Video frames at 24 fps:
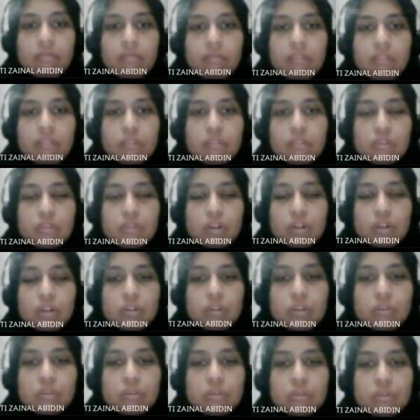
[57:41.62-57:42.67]

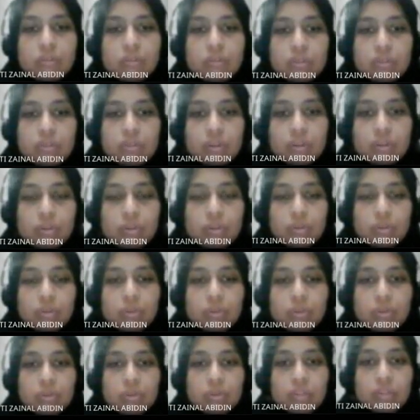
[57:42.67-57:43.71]
so
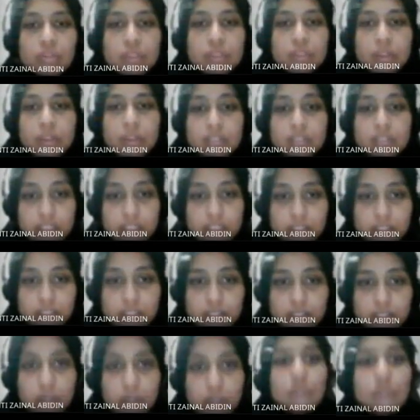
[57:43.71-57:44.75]
that's why I said this
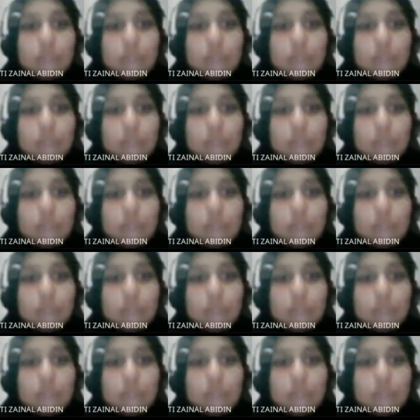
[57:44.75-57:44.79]
now,